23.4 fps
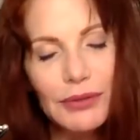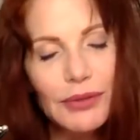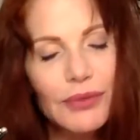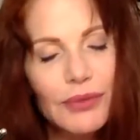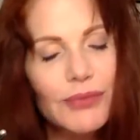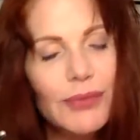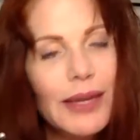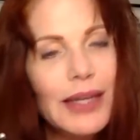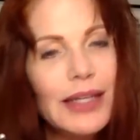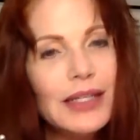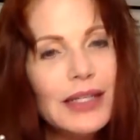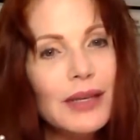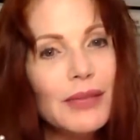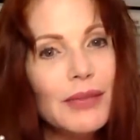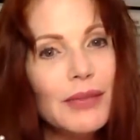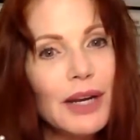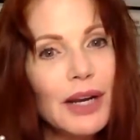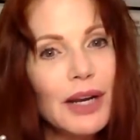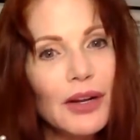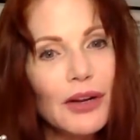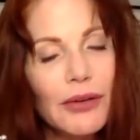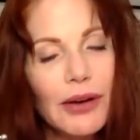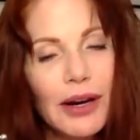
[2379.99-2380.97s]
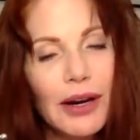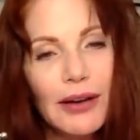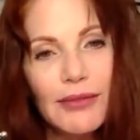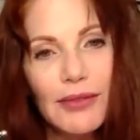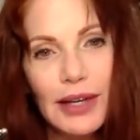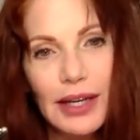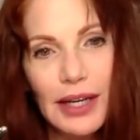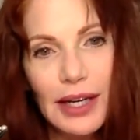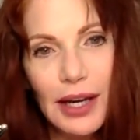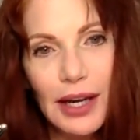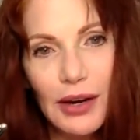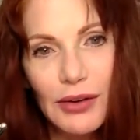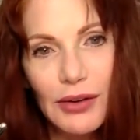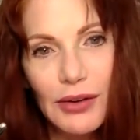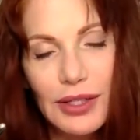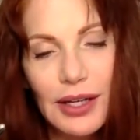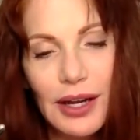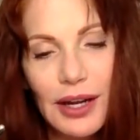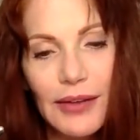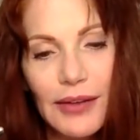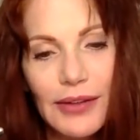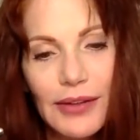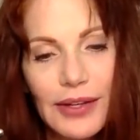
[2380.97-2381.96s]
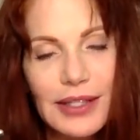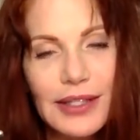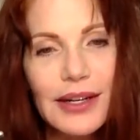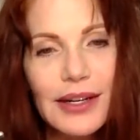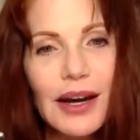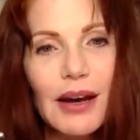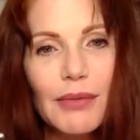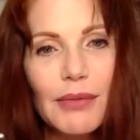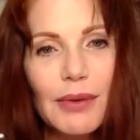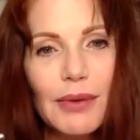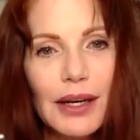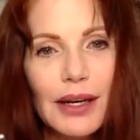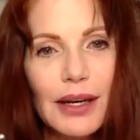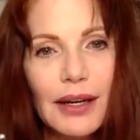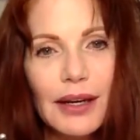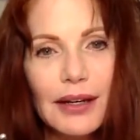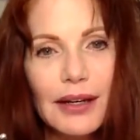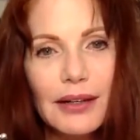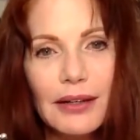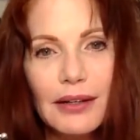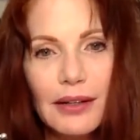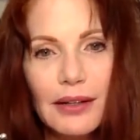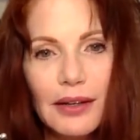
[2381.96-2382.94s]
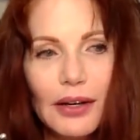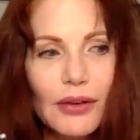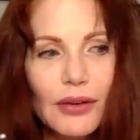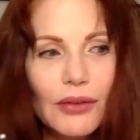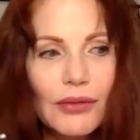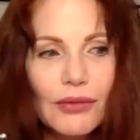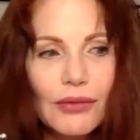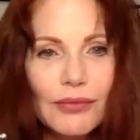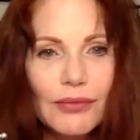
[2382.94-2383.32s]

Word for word: who've made so many other great videos on this topic, and, you know,